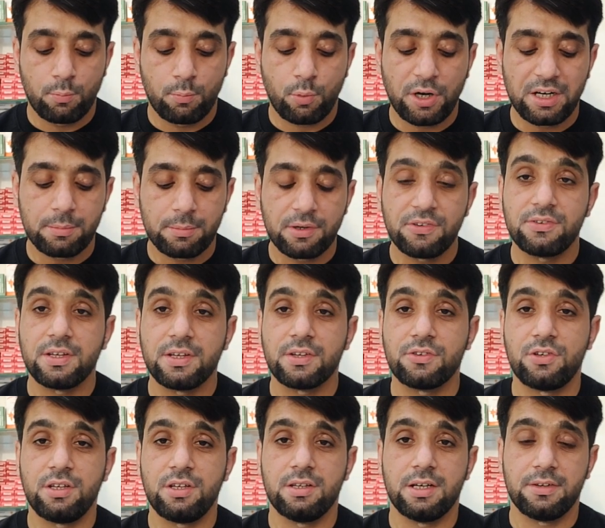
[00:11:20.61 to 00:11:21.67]
Point number
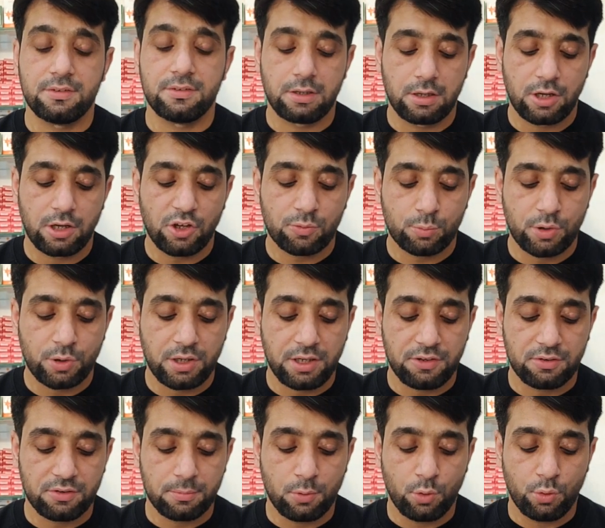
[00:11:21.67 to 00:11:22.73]
16, that is the last point,
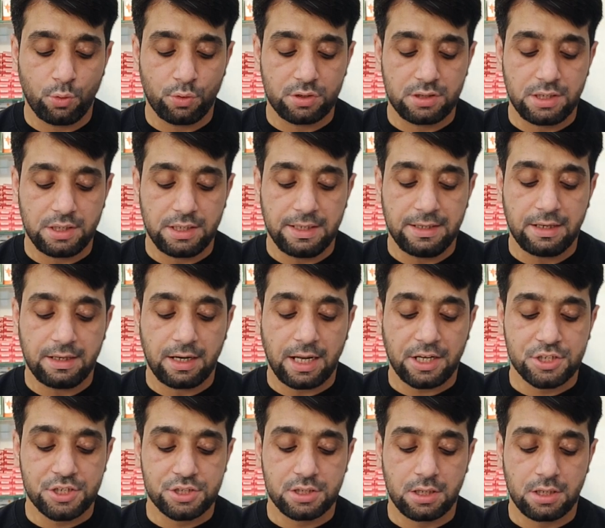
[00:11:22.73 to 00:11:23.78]
is about the
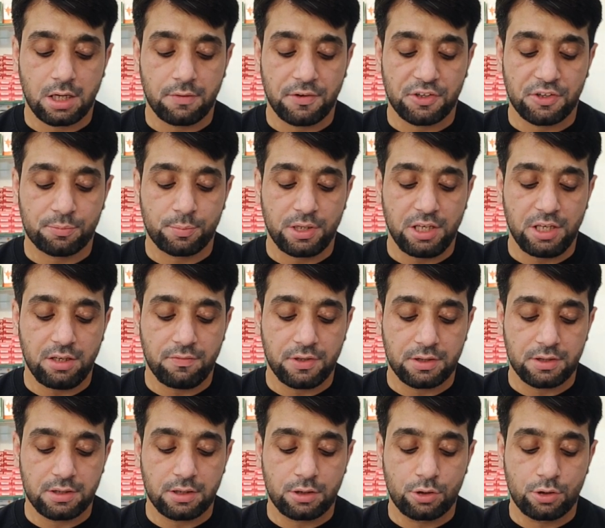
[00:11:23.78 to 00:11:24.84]
interaction of aspirin
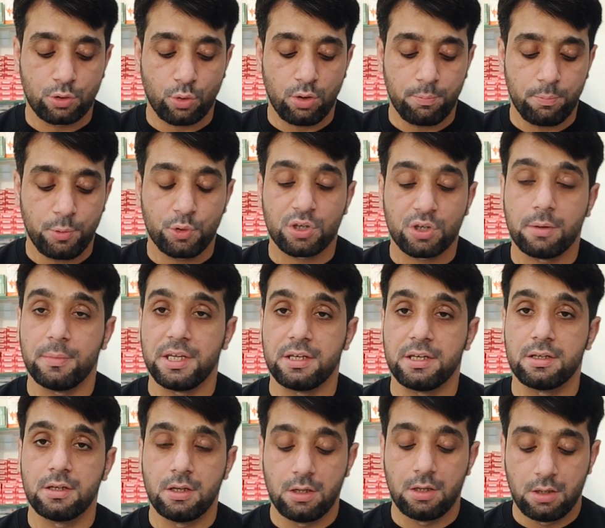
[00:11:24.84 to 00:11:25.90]
with the tolbutamide.